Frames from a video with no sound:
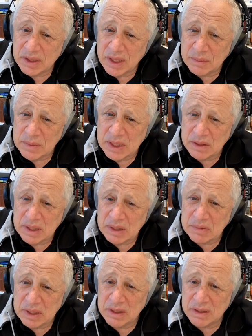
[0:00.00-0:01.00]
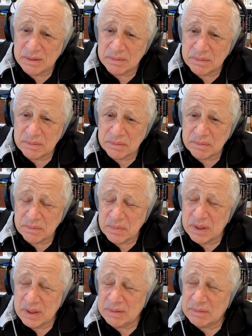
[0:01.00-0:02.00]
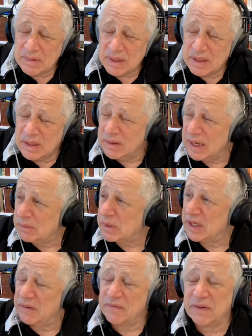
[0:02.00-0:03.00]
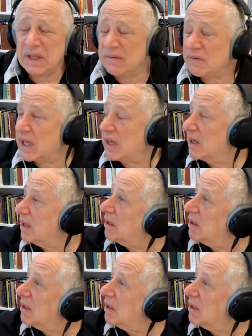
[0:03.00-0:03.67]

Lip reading: I mean, I wonder, Emily, if like